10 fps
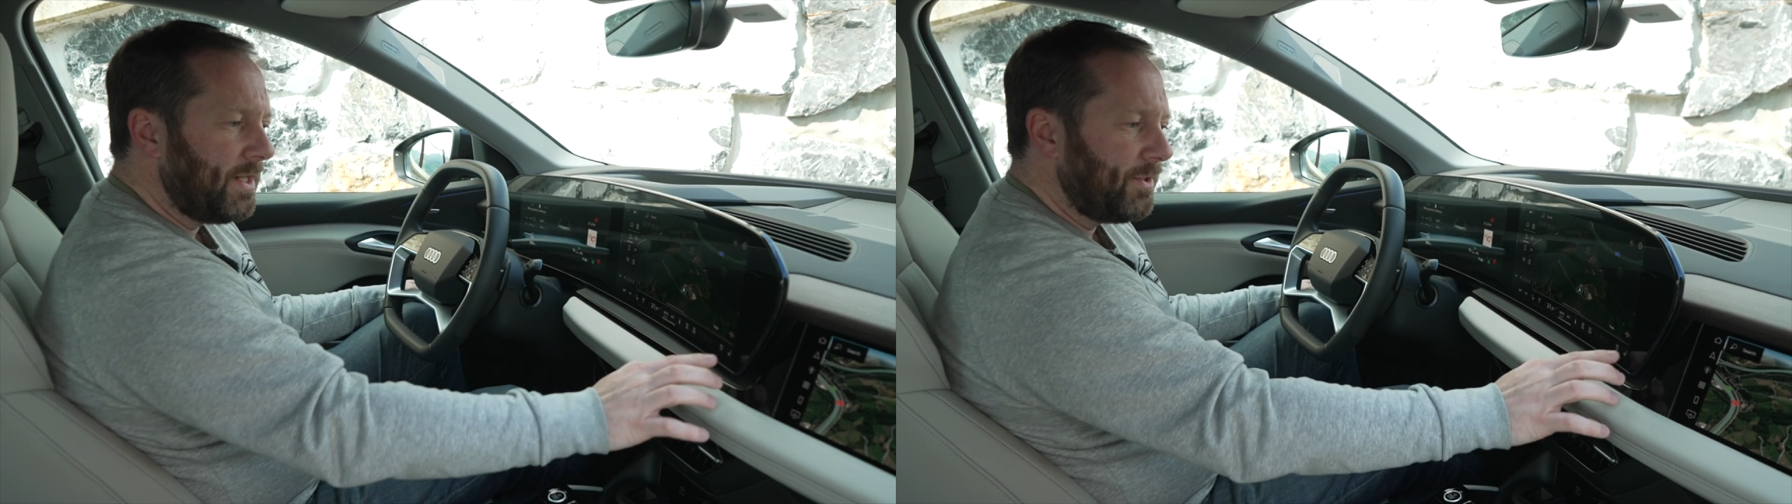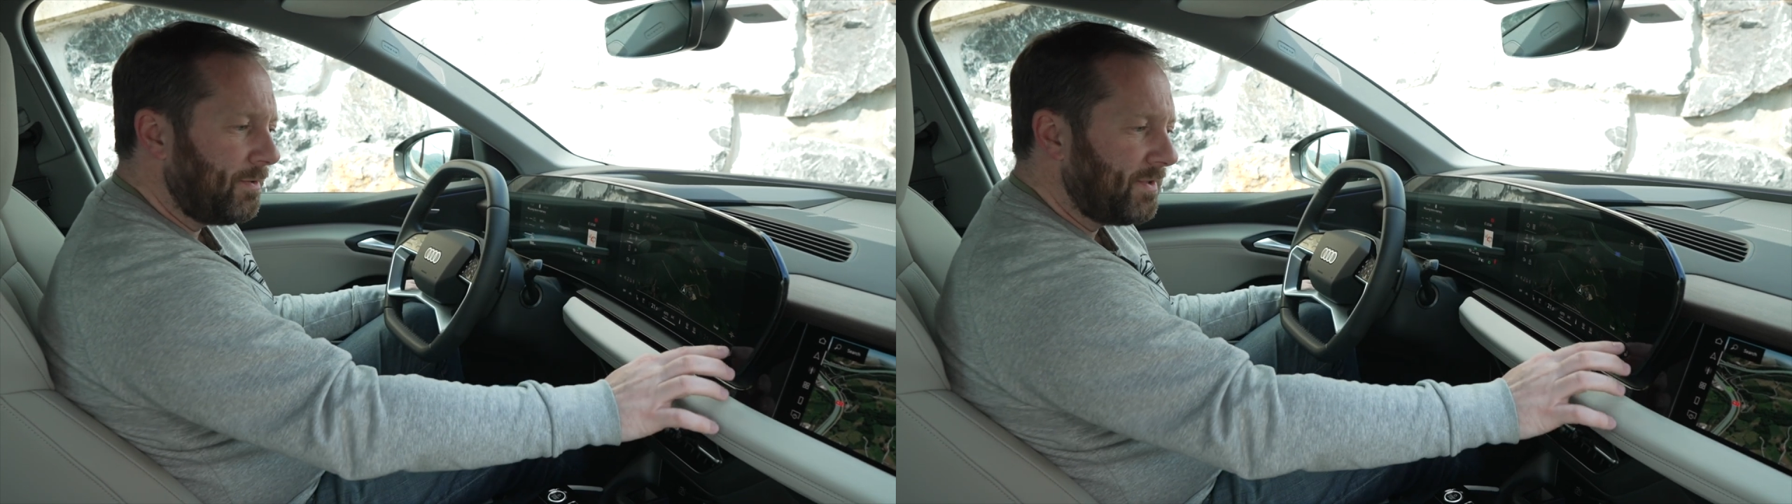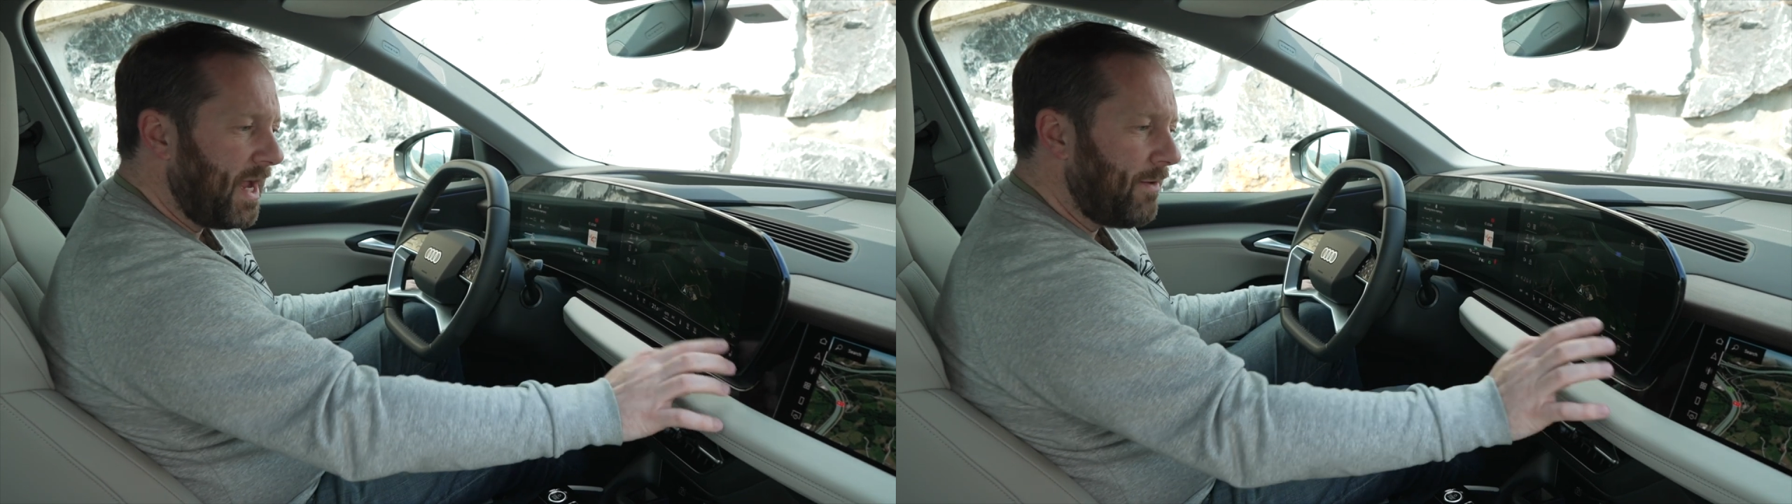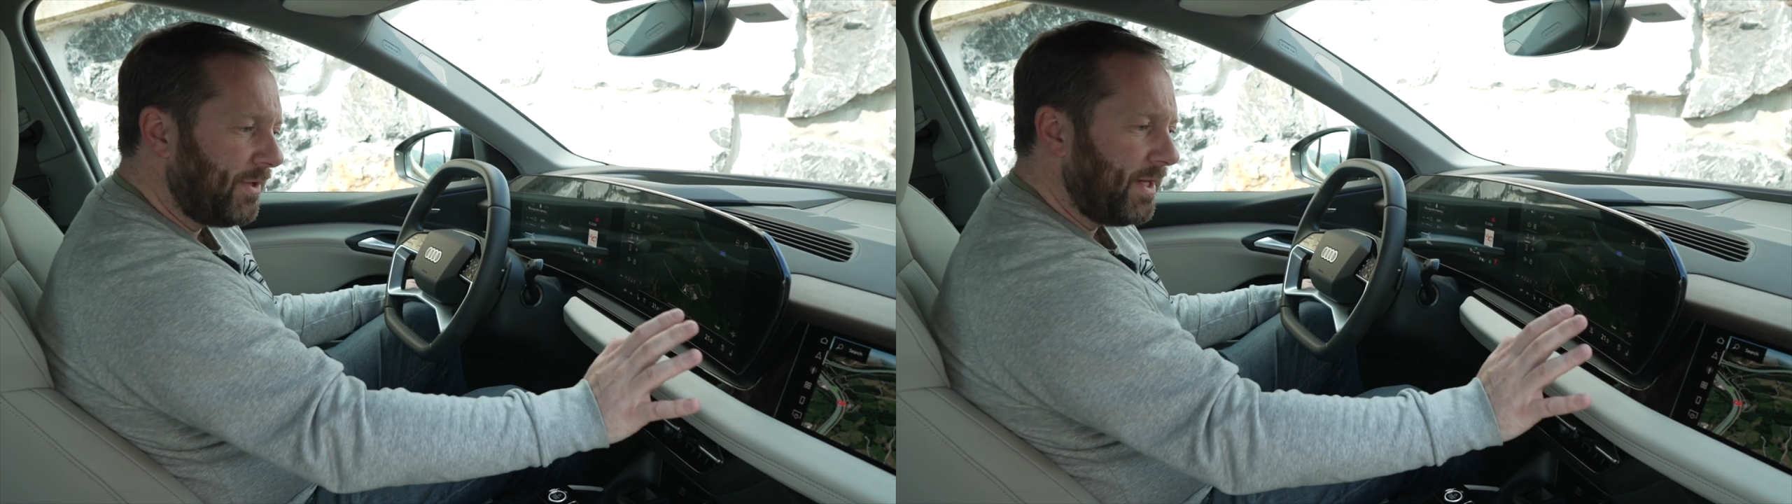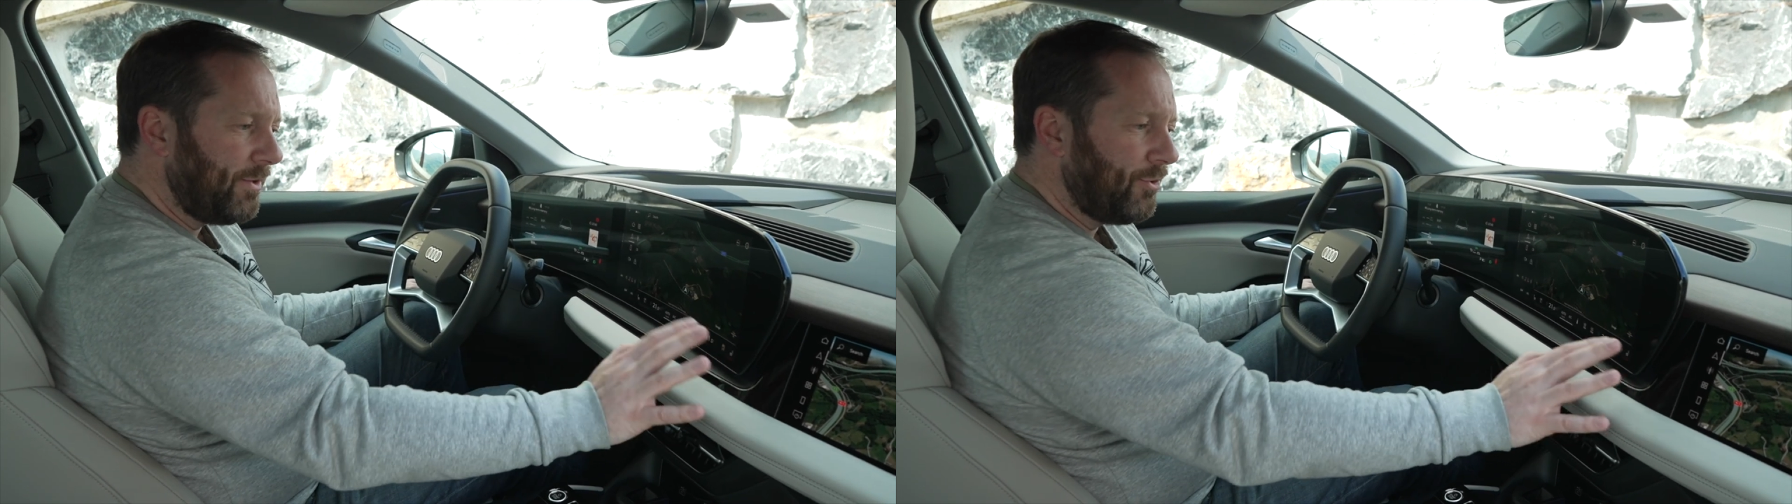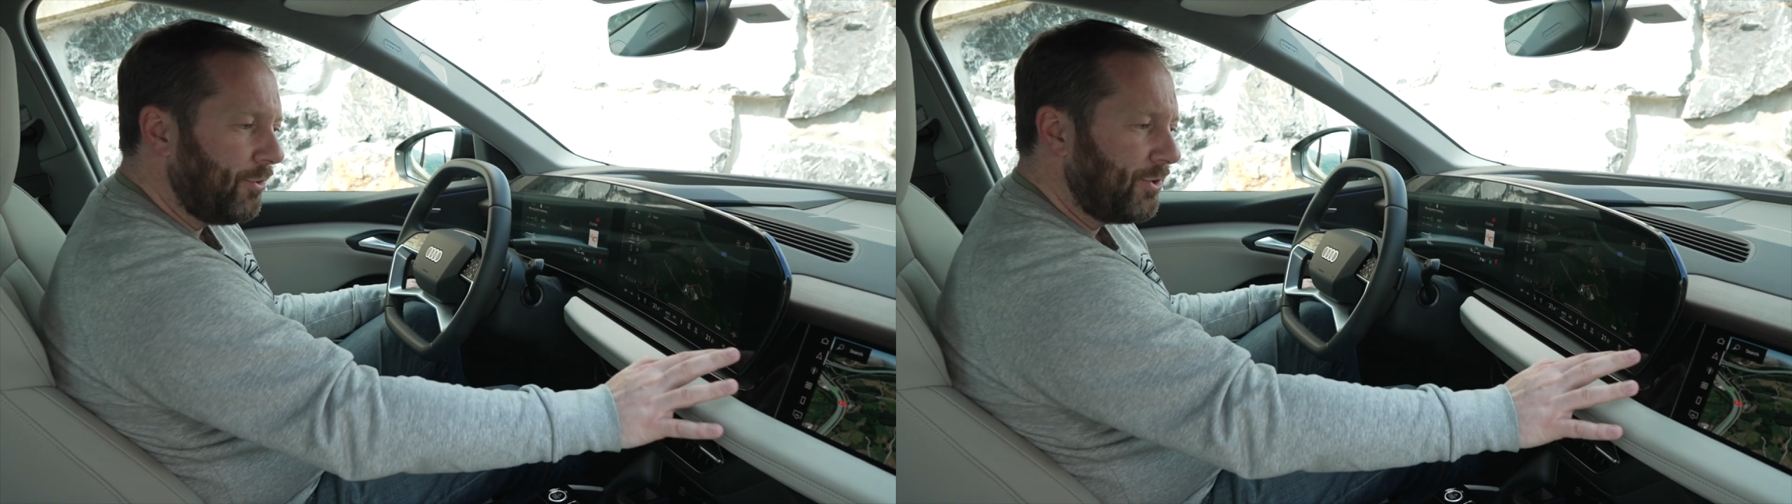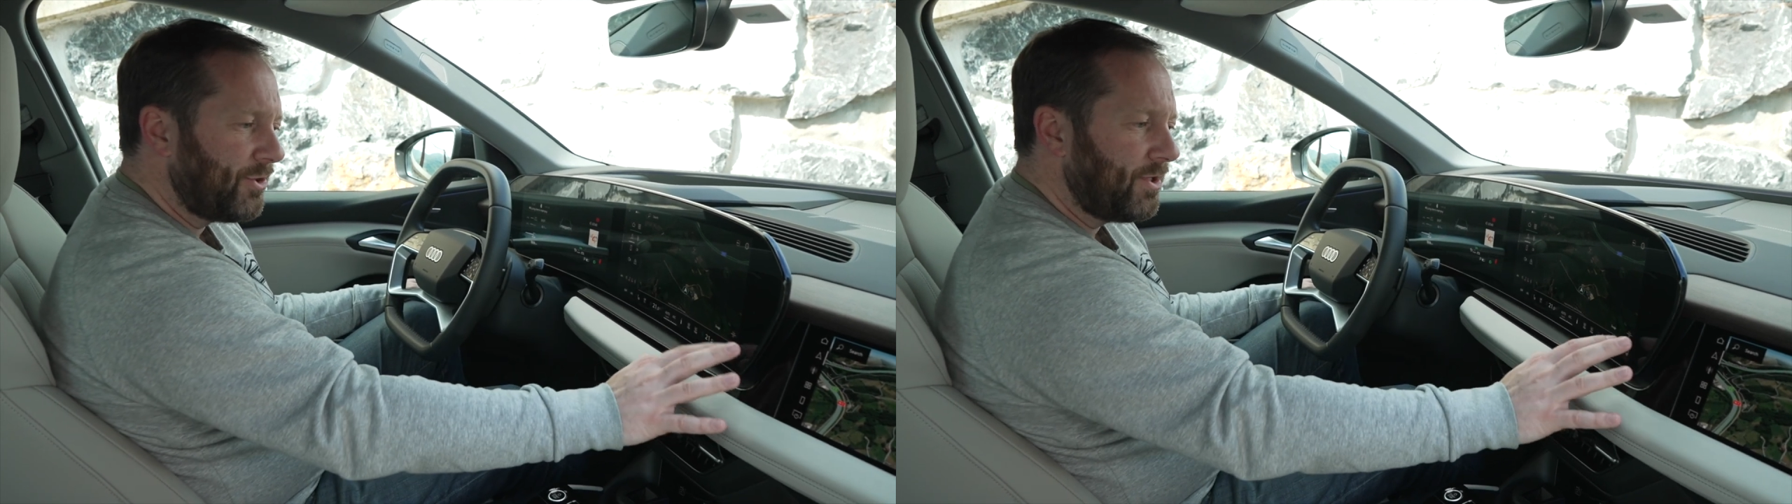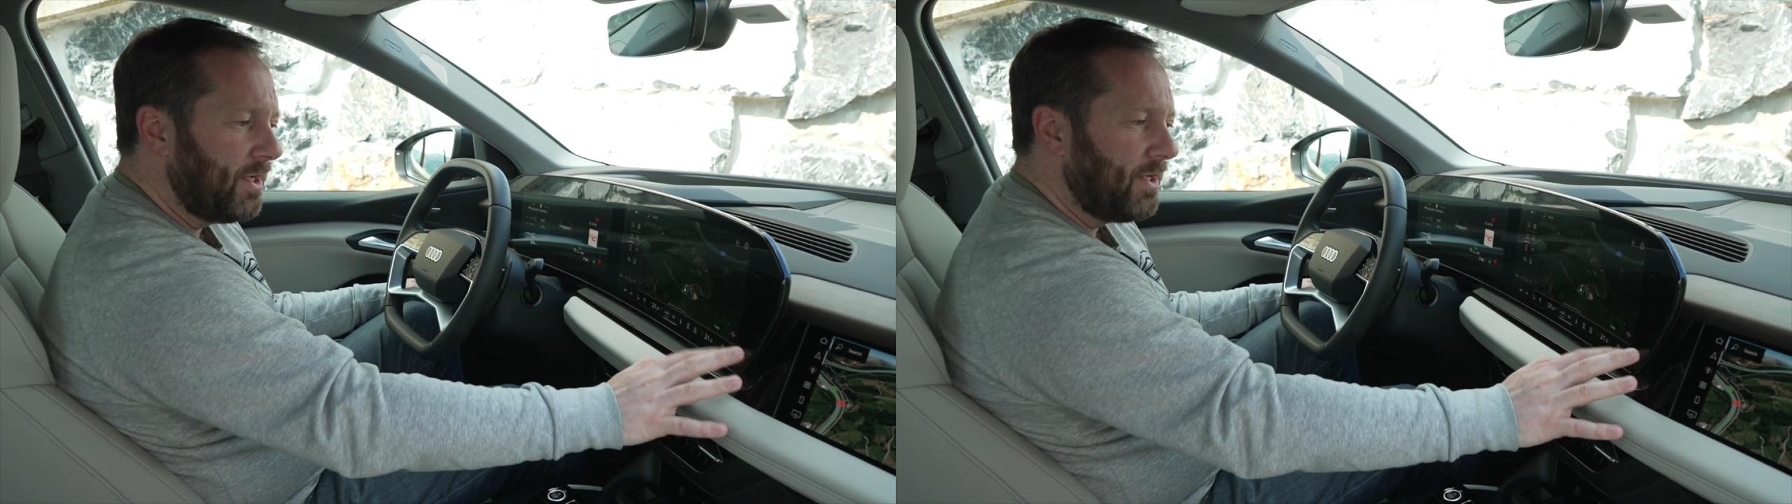in terms of everything you
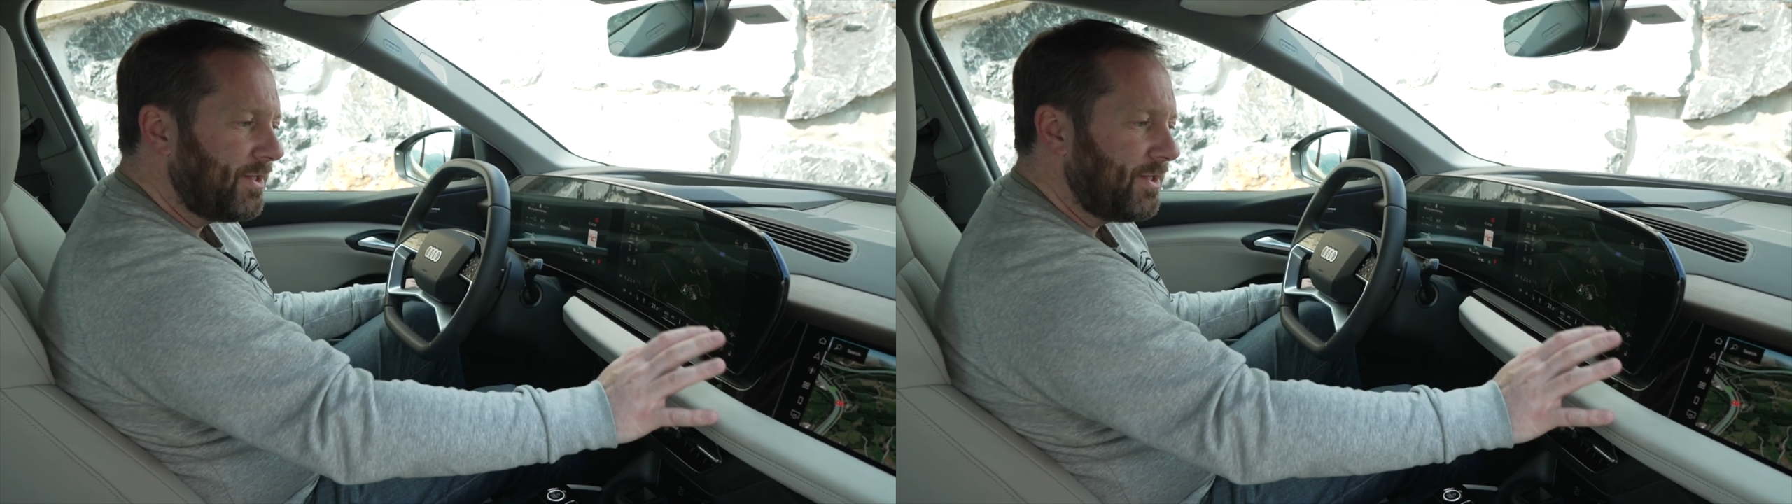touch.